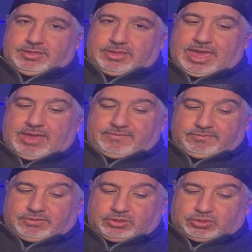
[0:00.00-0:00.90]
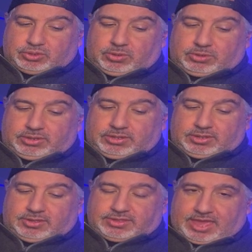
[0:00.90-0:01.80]
have control
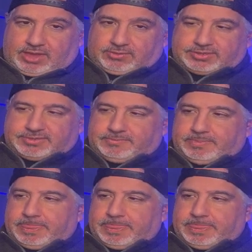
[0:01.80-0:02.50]
of the House,